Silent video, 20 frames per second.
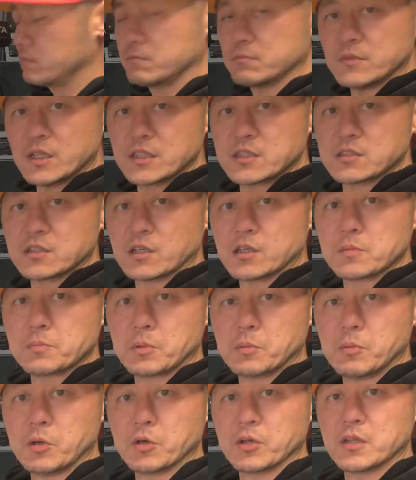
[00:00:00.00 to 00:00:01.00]
necessarily
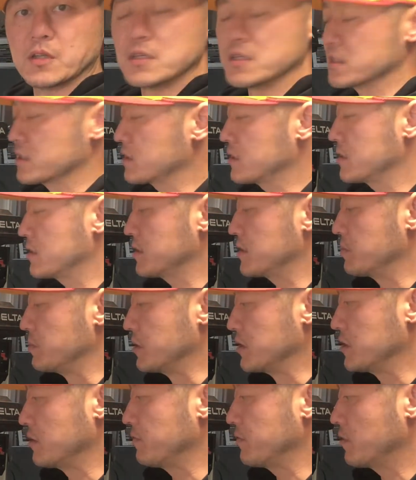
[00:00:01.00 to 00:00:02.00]
promoting this
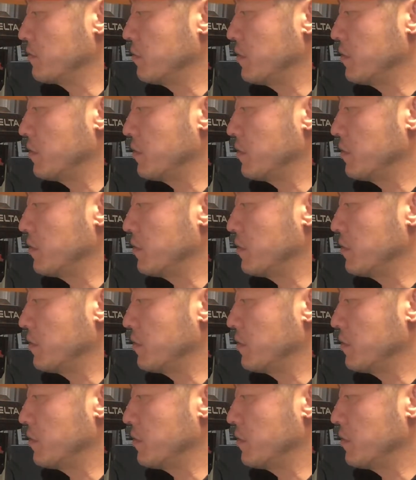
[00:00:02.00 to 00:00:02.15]
specific